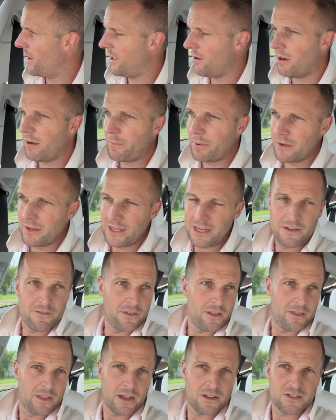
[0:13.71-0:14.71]
And I believe
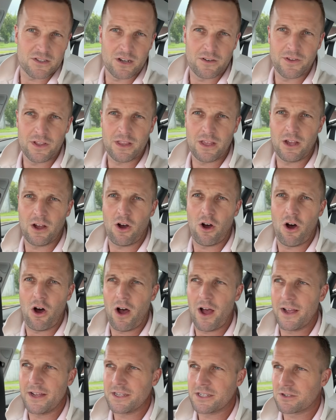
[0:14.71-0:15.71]
that they're sort of at their
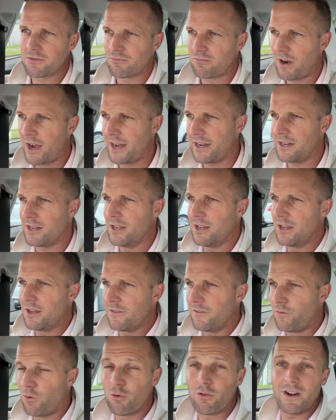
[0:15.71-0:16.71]
highest rate
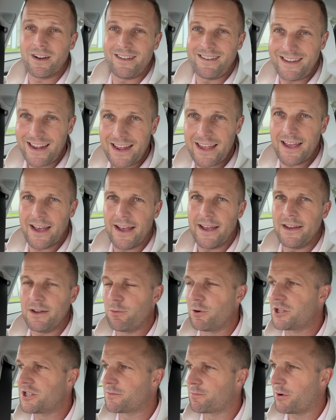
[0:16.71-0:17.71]
for a decade,
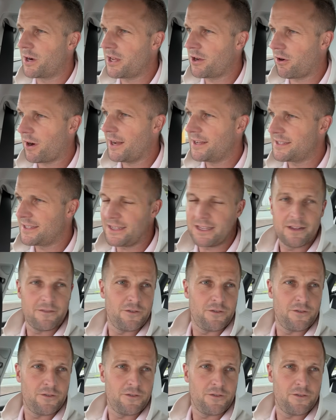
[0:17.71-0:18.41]
which is pretty crazy.